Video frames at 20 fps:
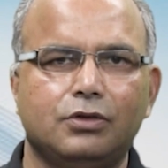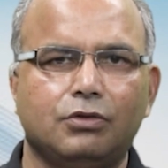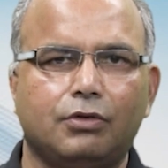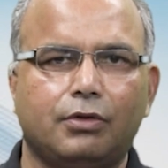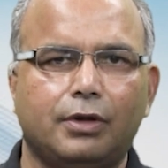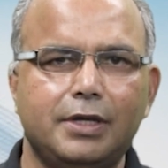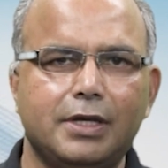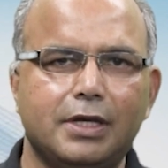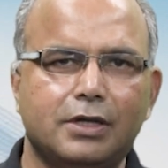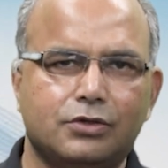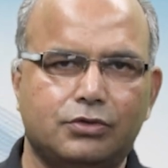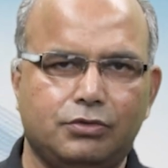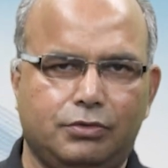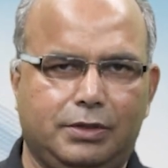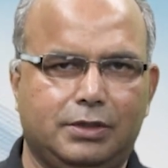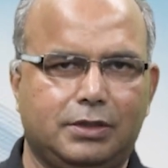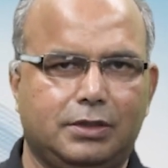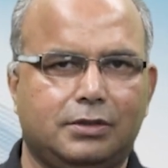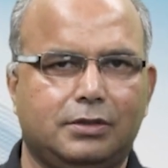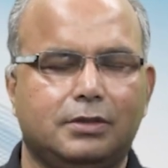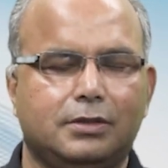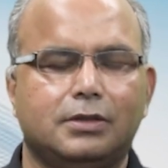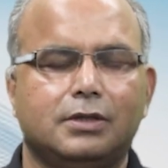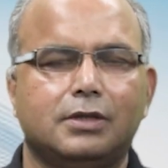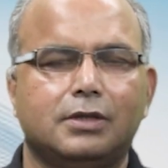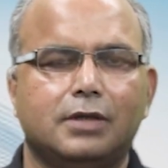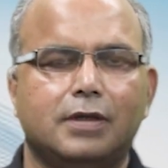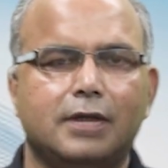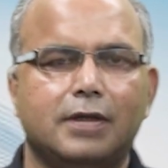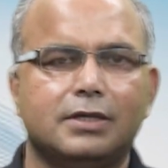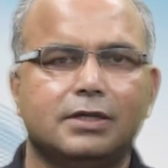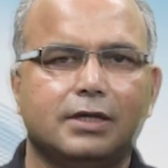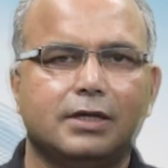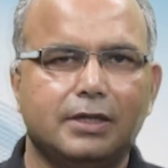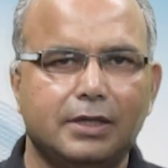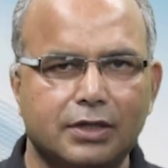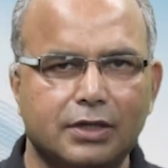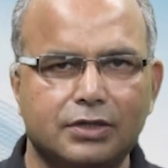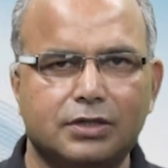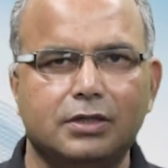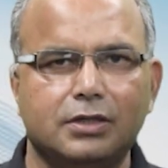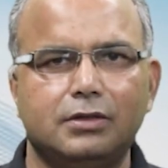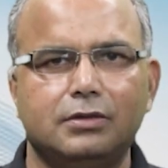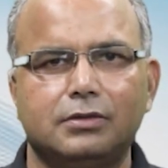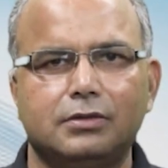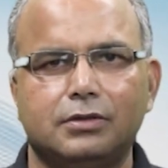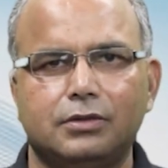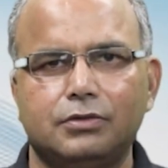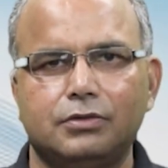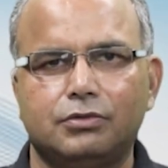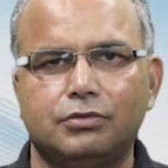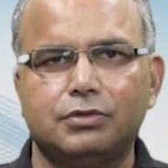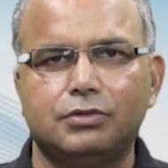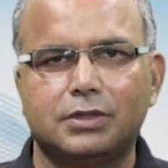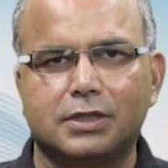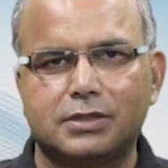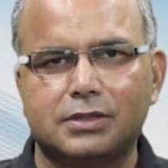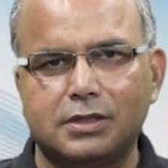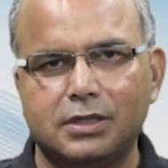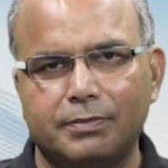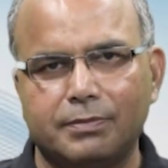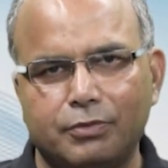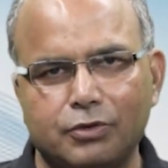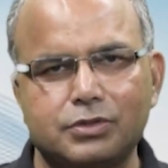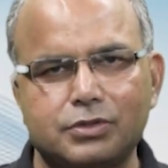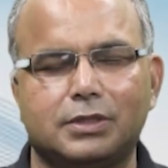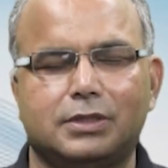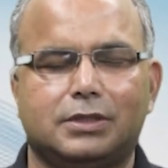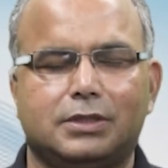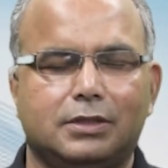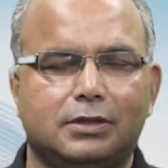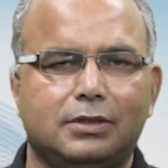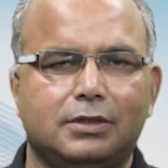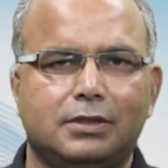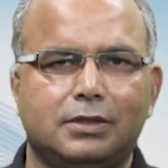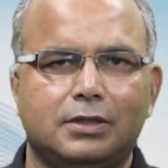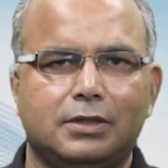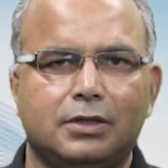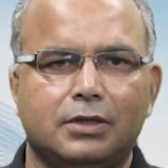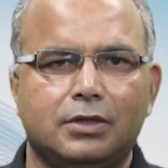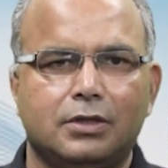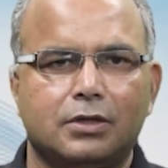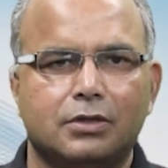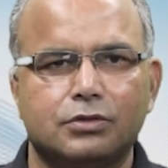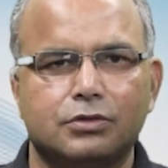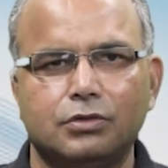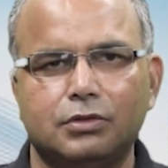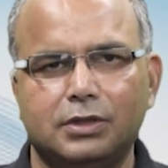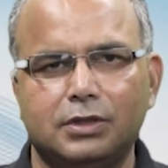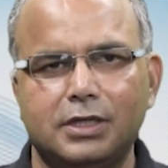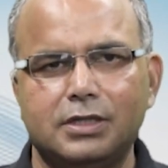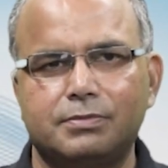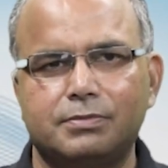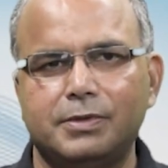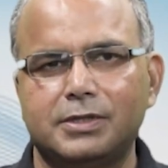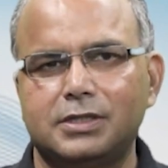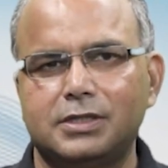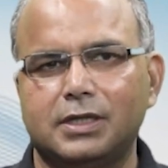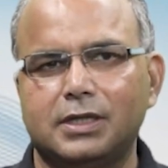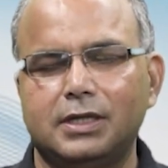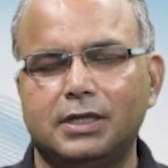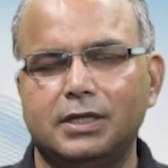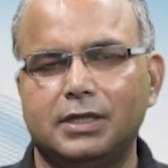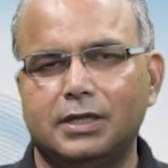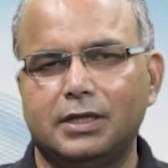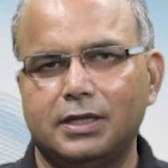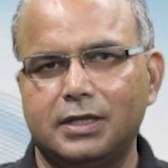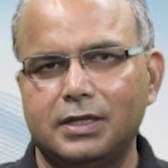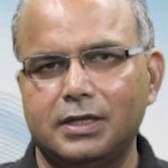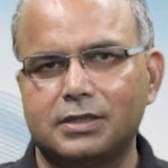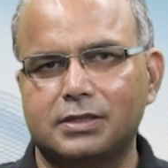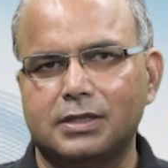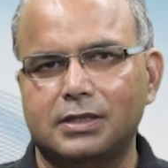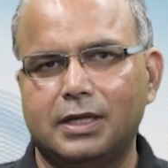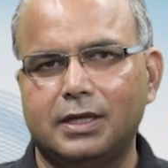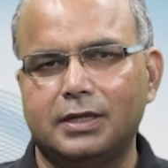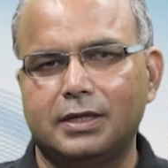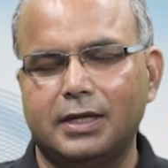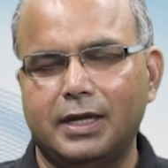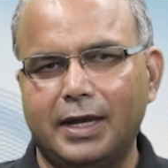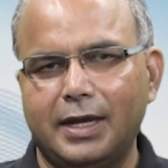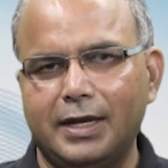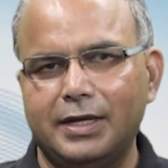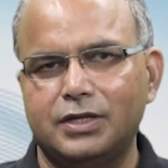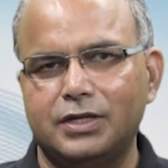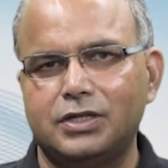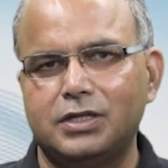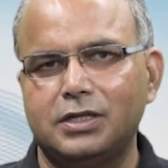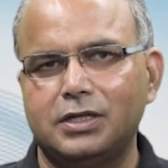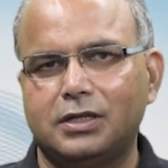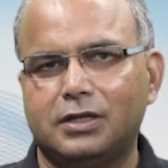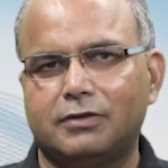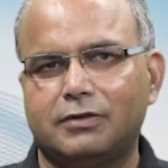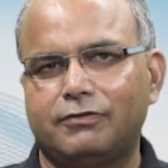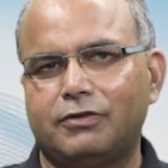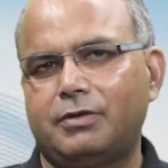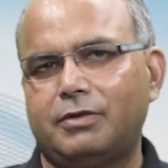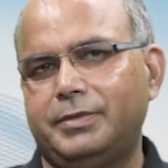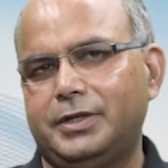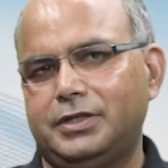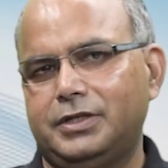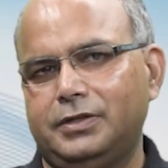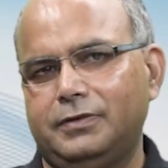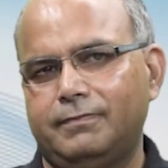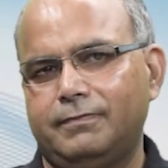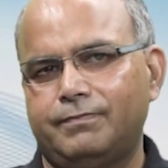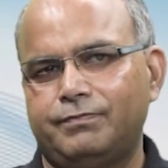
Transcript: you react to it. As a reaction, you do just the opposite. So this basically is like anti-conformity.